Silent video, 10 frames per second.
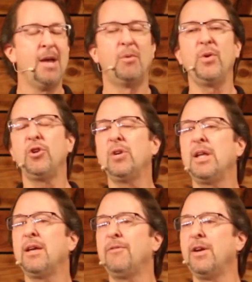But when you
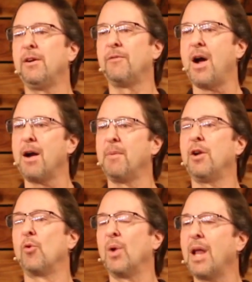live in an
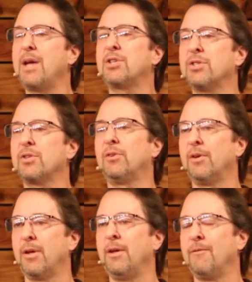environment, a
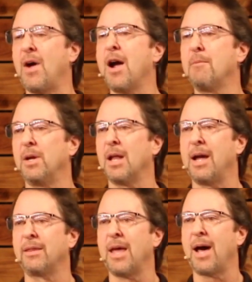relational environment
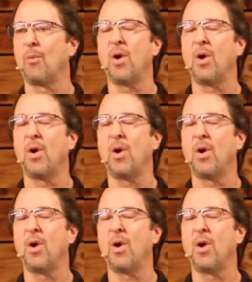like that,